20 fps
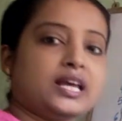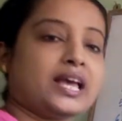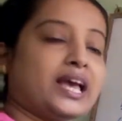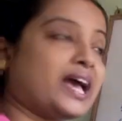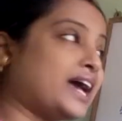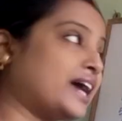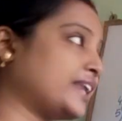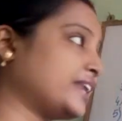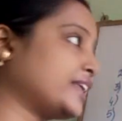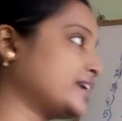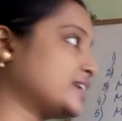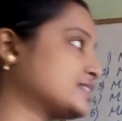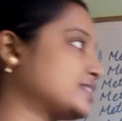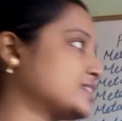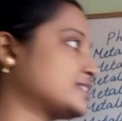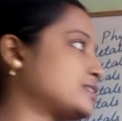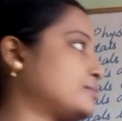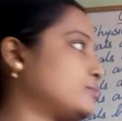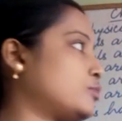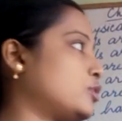Na is
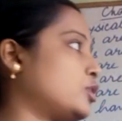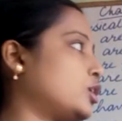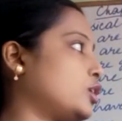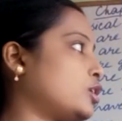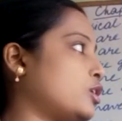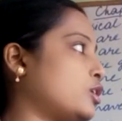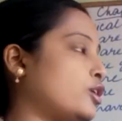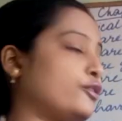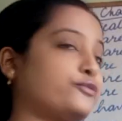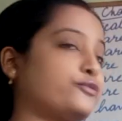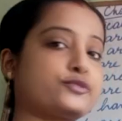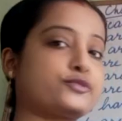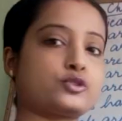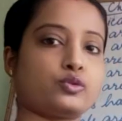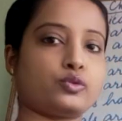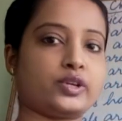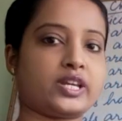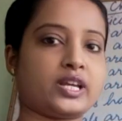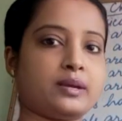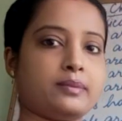the symbol of
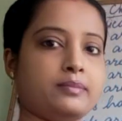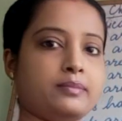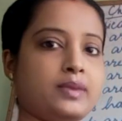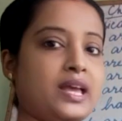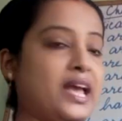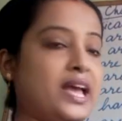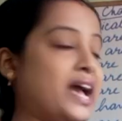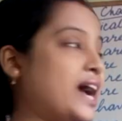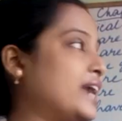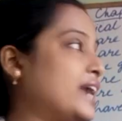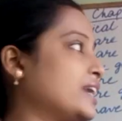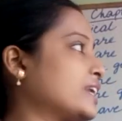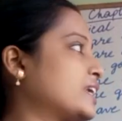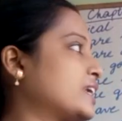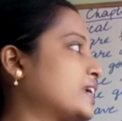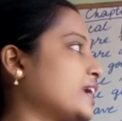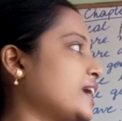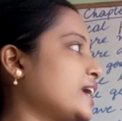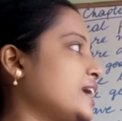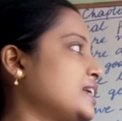sodium and
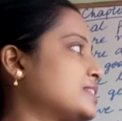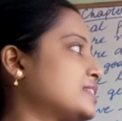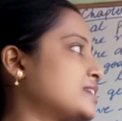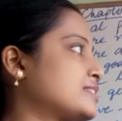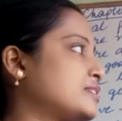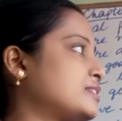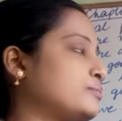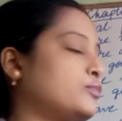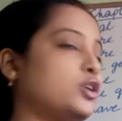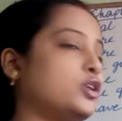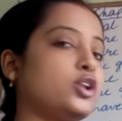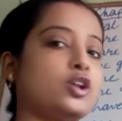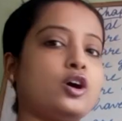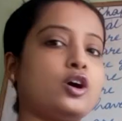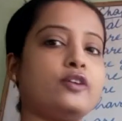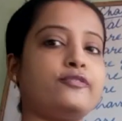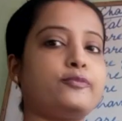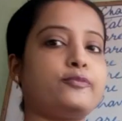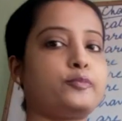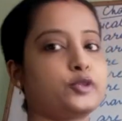K is the symbol
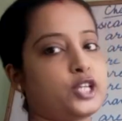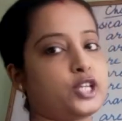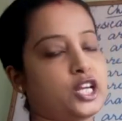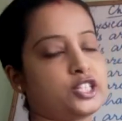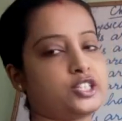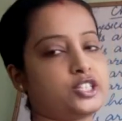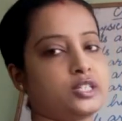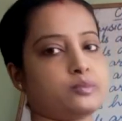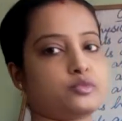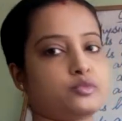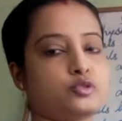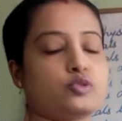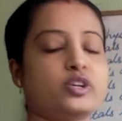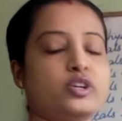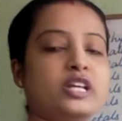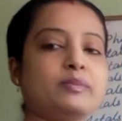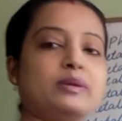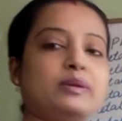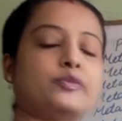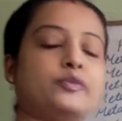of potassium.
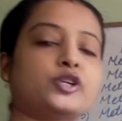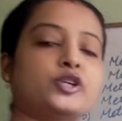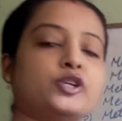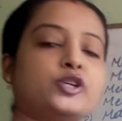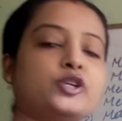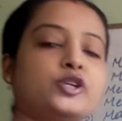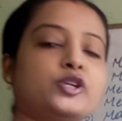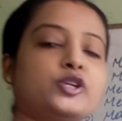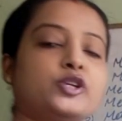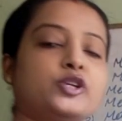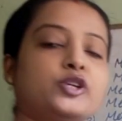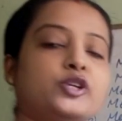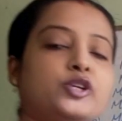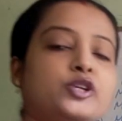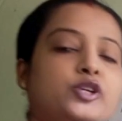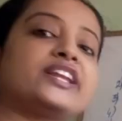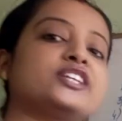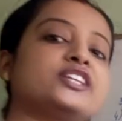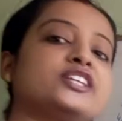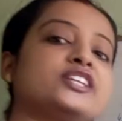Sodium and potassium are
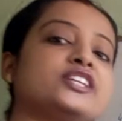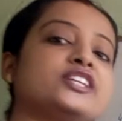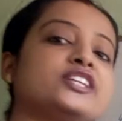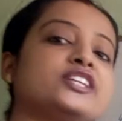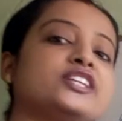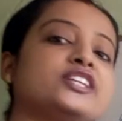very soft